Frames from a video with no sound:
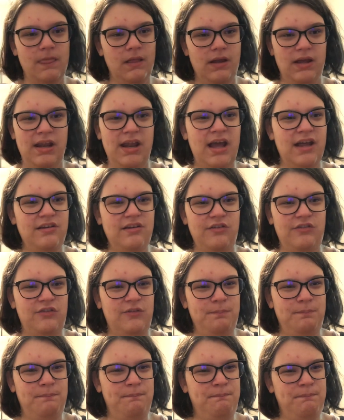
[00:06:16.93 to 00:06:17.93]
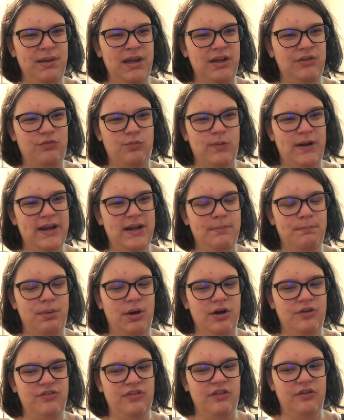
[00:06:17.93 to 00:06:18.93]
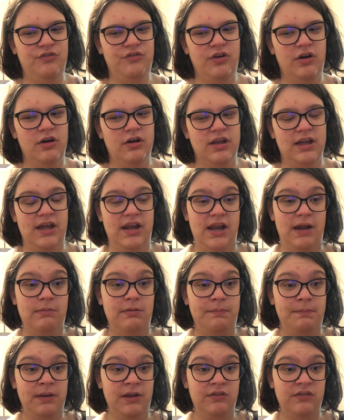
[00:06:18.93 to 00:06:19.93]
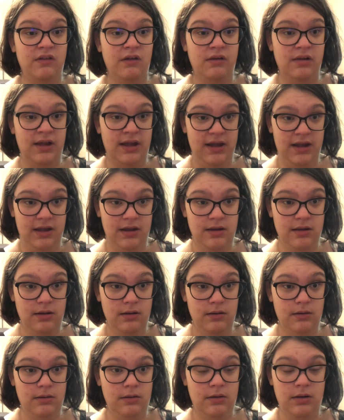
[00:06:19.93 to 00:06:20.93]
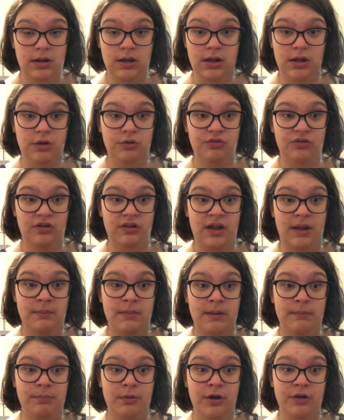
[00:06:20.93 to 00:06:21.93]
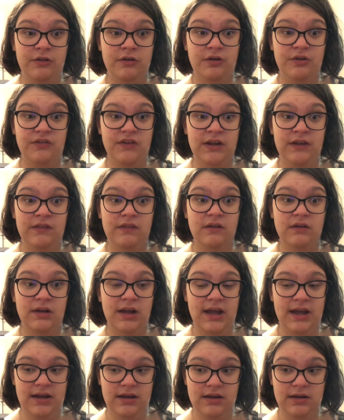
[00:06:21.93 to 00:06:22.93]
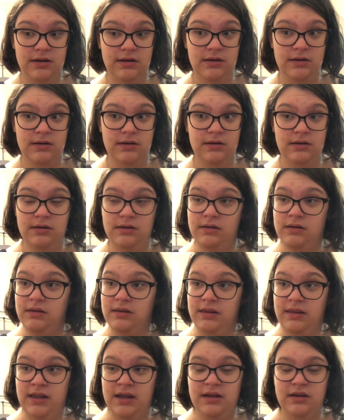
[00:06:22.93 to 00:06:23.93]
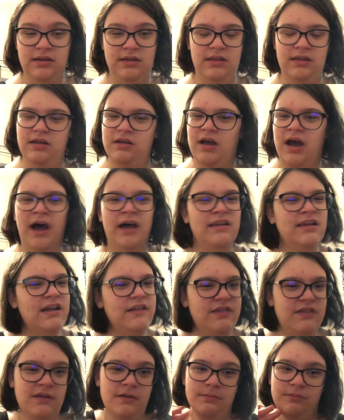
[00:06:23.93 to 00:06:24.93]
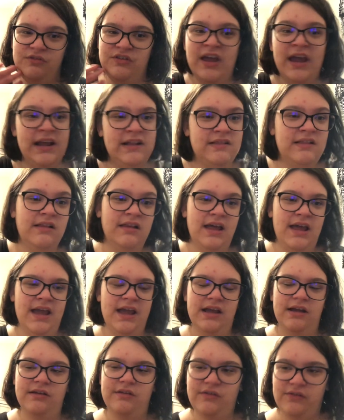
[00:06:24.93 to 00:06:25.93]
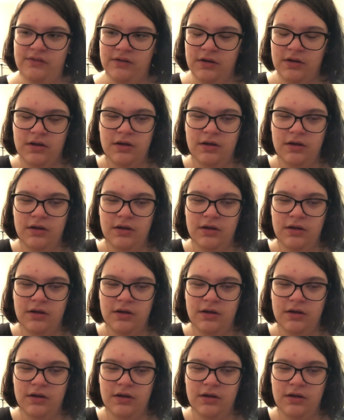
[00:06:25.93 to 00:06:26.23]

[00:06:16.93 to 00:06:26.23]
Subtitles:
And I just picked random parts of the turkey. I never picked the leg. I usually let my brothers eat the leg. I let them take the legs.